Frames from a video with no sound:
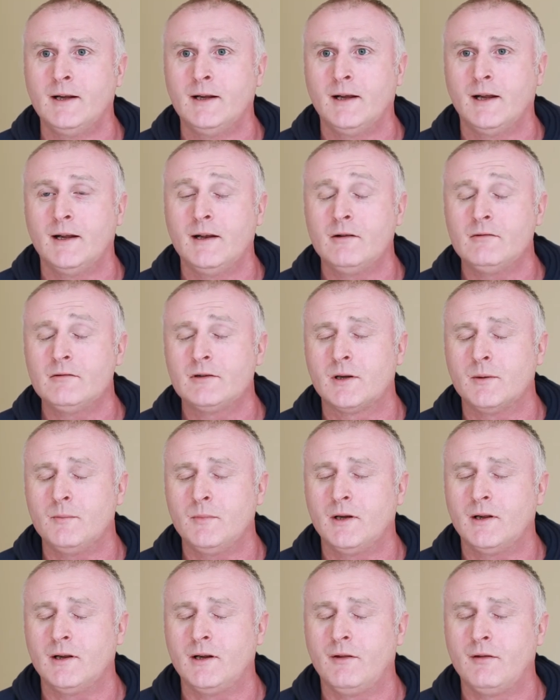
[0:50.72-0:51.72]
and
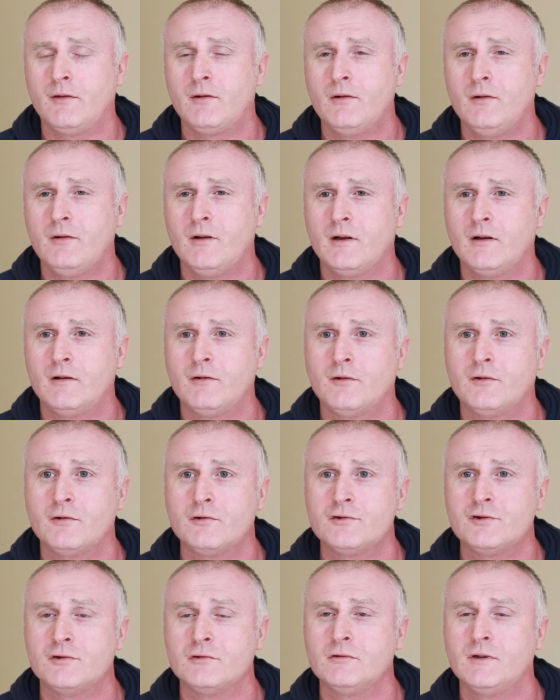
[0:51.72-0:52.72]
ultimately through their
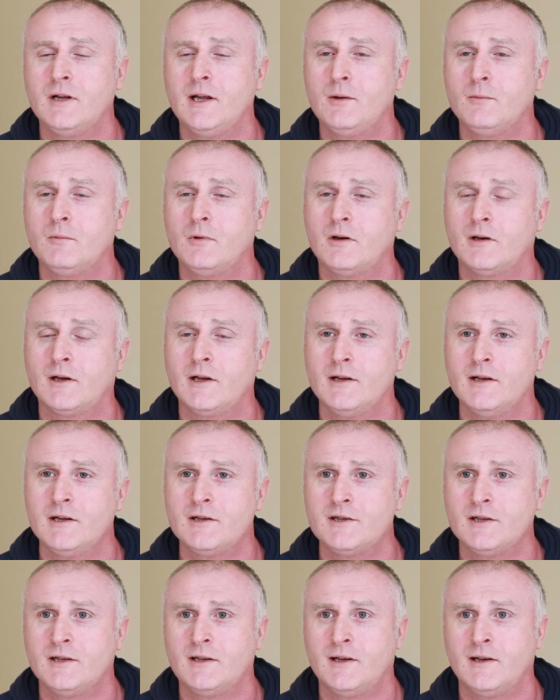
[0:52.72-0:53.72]
social network
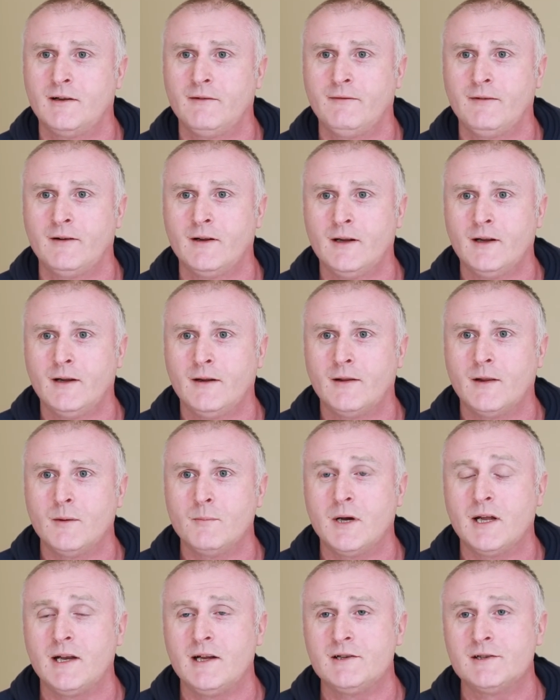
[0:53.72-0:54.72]
initiative, we
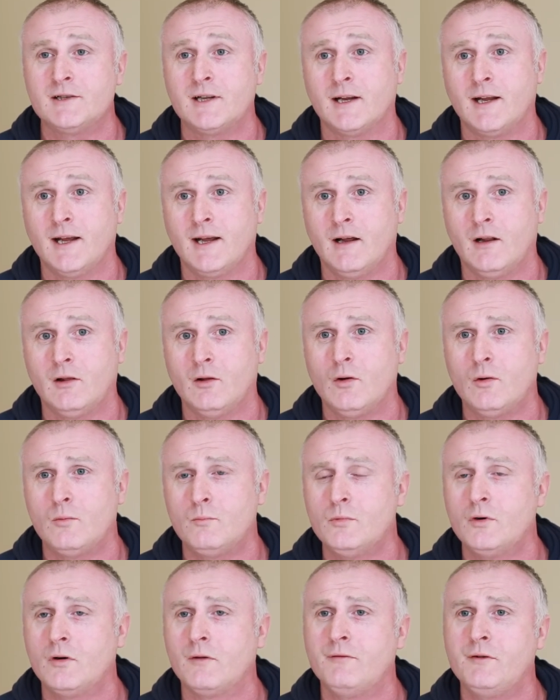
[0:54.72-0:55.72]
managed to get a lot
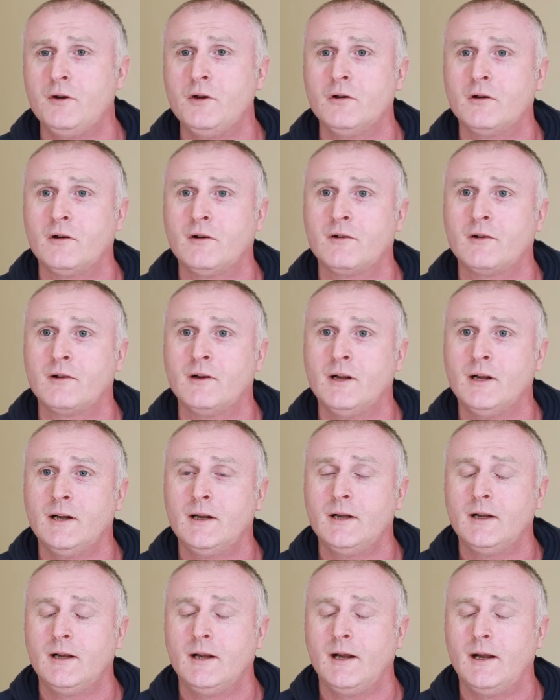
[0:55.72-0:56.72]
more viewers
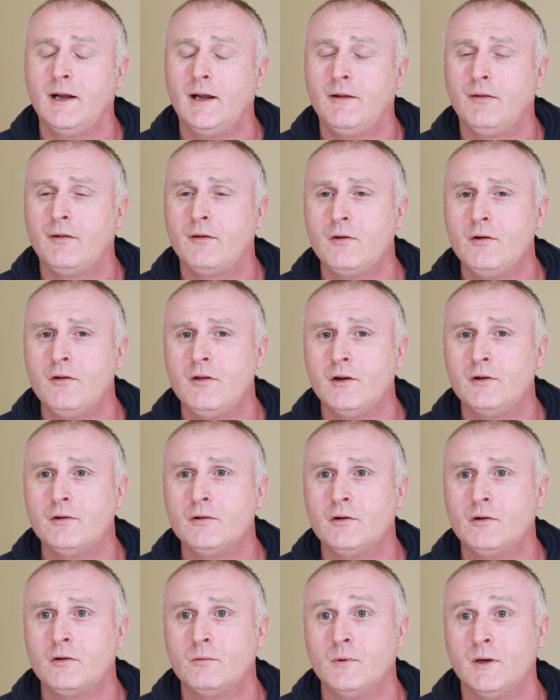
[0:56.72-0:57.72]
through the
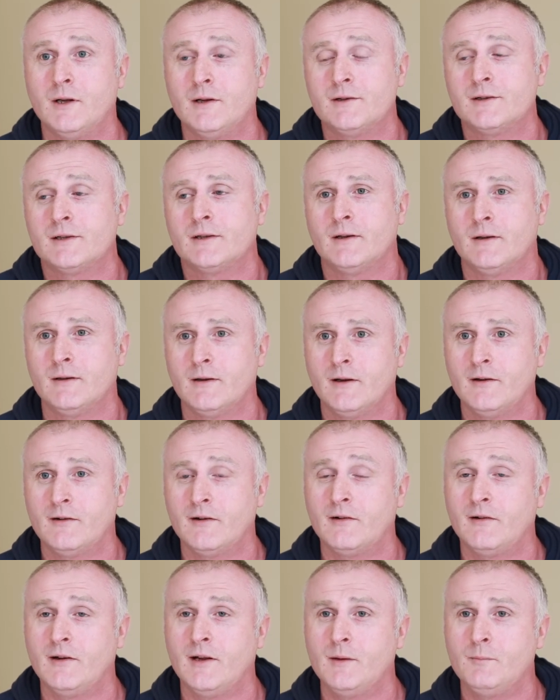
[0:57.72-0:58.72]
door, which, as
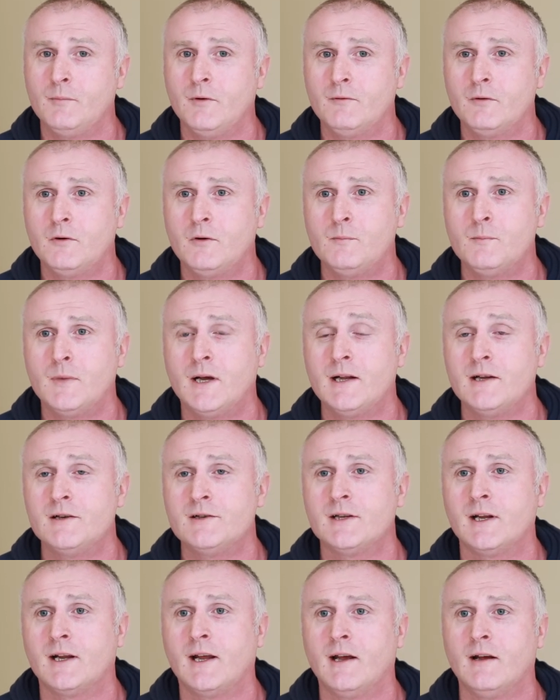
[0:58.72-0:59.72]
I said before,
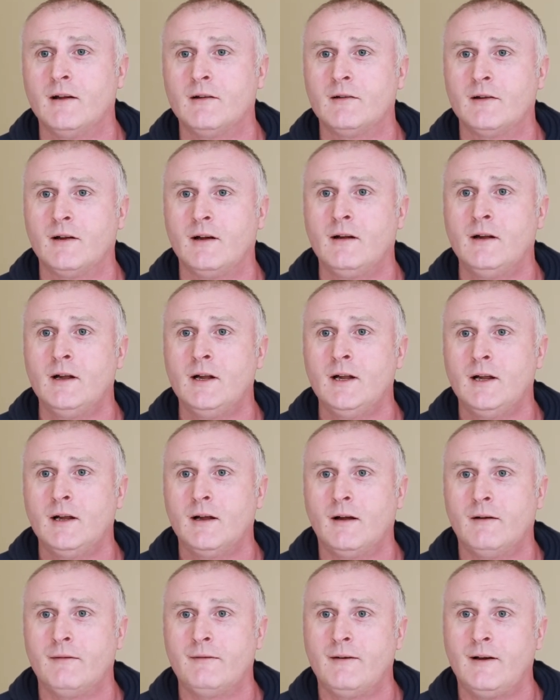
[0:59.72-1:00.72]
managed to get us
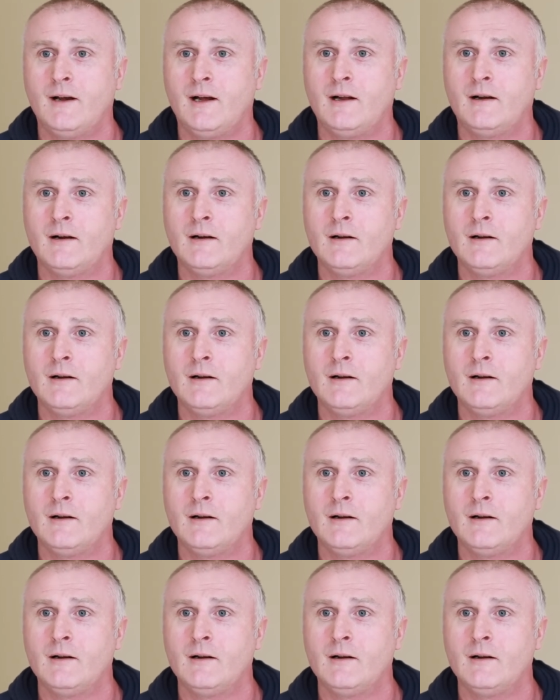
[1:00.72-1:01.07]
a far